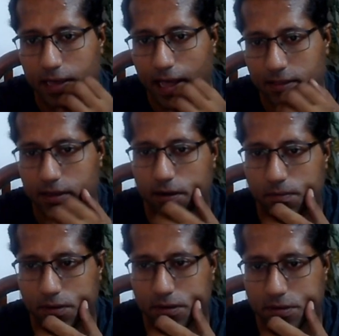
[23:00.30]
and the
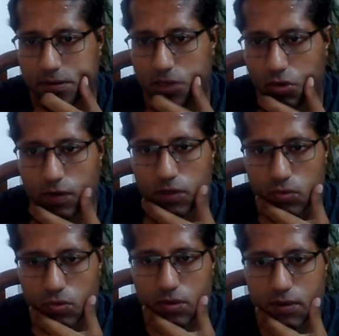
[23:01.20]
number is equal
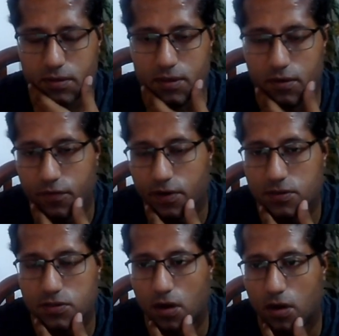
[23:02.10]
to the
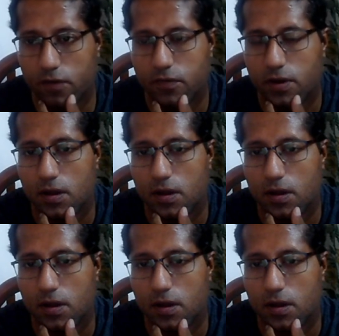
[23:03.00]
difference of